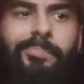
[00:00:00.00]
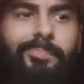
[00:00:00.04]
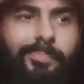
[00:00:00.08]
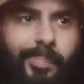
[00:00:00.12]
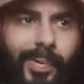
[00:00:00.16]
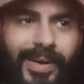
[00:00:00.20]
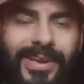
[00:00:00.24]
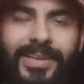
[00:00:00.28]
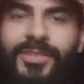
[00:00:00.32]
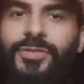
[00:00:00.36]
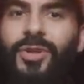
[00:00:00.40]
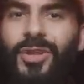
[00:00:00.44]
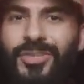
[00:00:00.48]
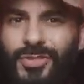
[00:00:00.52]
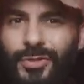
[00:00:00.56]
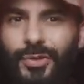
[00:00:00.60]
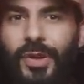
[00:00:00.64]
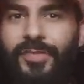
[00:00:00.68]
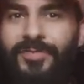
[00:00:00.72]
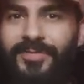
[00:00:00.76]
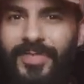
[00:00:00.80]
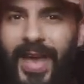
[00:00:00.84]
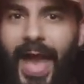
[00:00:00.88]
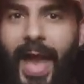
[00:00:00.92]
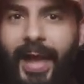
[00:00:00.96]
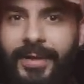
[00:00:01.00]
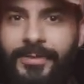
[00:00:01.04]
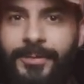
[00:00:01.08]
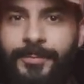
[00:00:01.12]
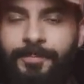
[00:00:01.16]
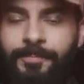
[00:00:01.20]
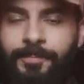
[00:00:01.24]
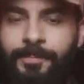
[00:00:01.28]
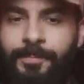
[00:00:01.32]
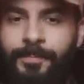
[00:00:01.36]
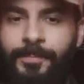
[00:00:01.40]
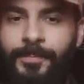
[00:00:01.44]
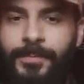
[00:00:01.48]
But it's also a fact,
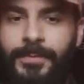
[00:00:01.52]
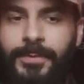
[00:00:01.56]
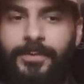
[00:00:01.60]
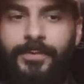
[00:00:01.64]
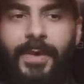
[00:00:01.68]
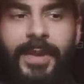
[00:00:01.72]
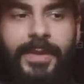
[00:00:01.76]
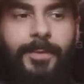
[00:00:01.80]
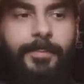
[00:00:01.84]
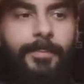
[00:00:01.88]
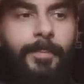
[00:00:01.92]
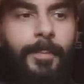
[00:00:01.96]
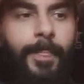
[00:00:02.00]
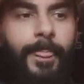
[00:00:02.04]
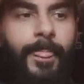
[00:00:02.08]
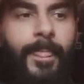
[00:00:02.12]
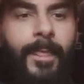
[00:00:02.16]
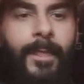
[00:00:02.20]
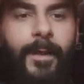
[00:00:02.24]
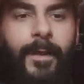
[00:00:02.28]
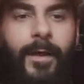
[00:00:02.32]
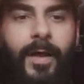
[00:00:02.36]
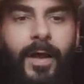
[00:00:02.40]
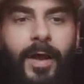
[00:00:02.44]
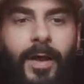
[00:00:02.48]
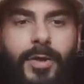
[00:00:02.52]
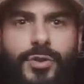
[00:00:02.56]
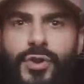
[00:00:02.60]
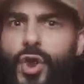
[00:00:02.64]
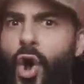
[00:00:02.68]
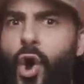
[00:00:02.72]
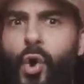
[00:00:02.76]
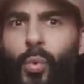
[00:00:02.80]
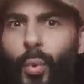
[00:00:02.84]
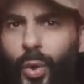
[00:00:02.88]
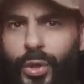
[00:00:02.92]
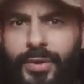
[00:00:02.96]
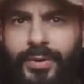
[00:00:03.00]
right?
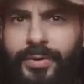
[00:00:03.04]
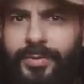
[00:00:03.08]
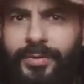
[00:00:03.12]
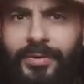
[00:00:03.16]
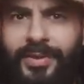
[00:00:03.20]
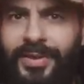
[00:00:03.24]
No one